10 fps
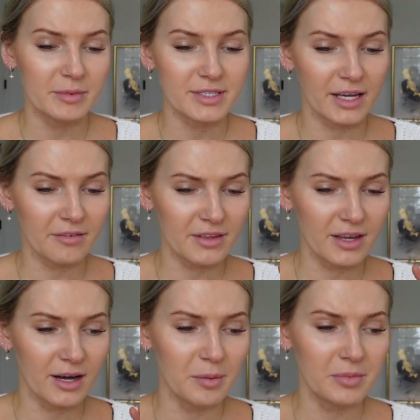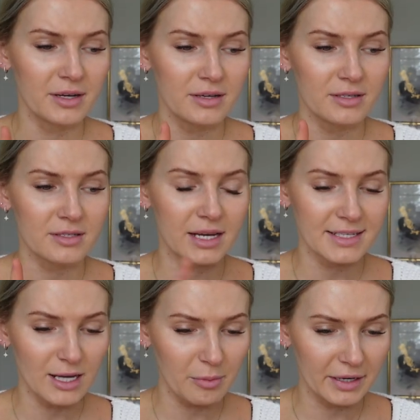We set everything up,
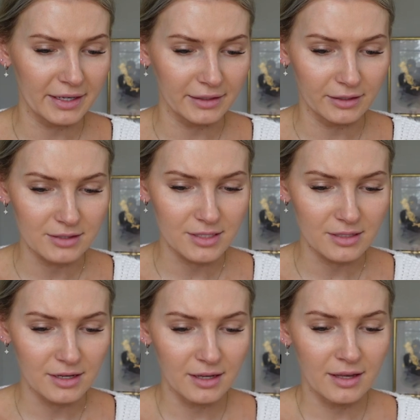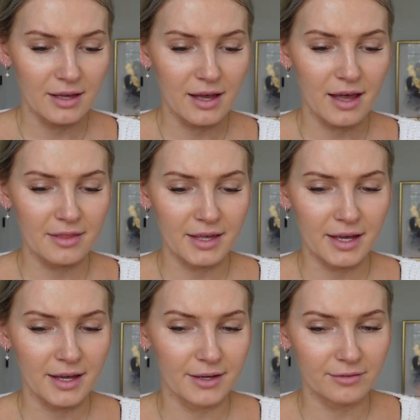size out my nails, and
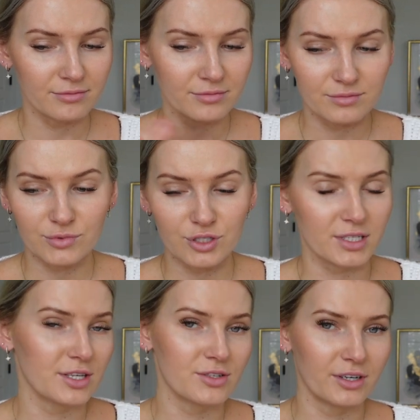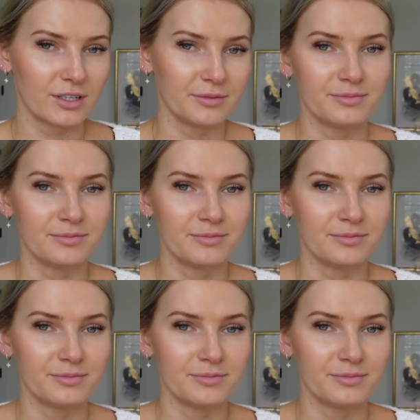then just get started.